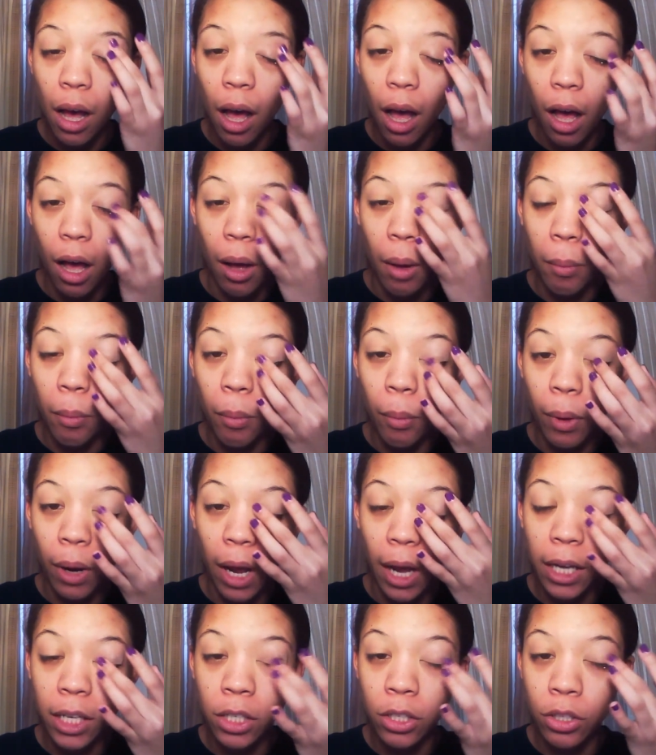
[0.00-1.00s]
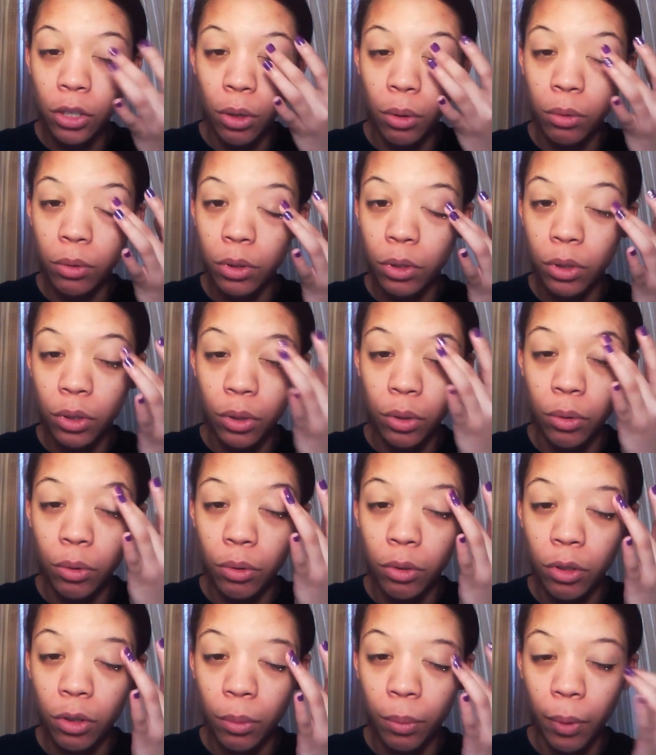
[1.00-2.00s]
when I don't
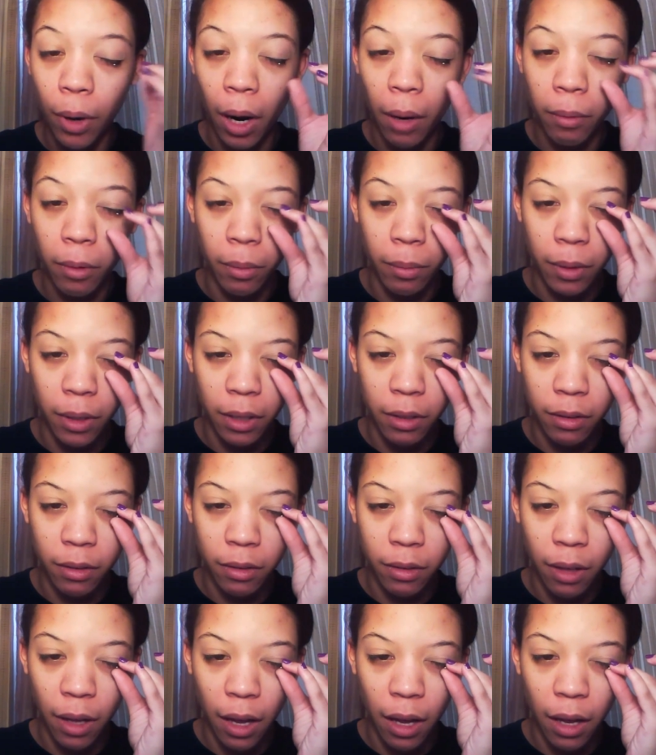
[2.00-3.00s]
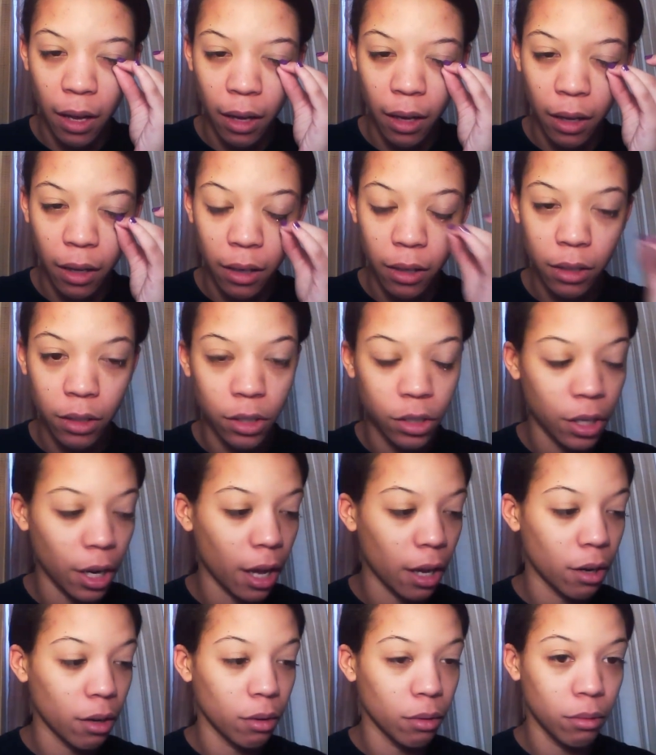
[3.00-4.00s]
use the primer because the
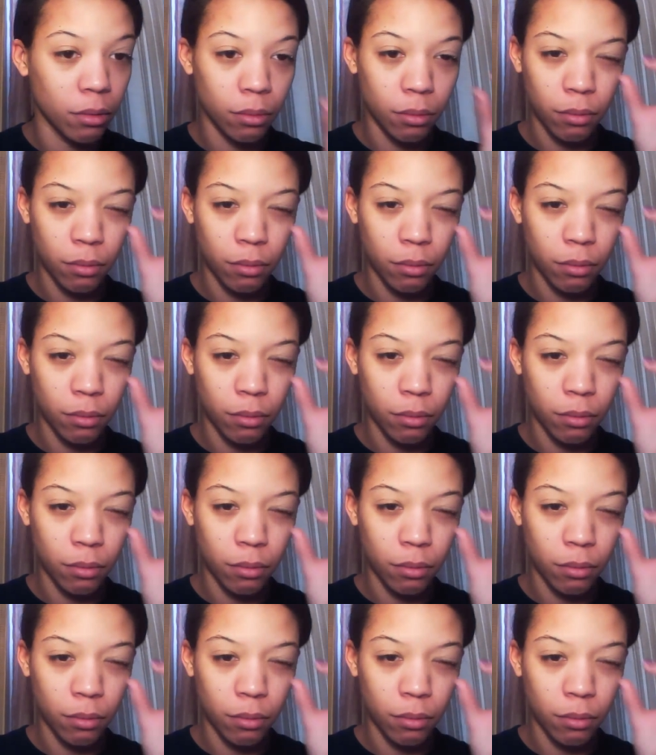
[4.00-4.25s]
eyeshadow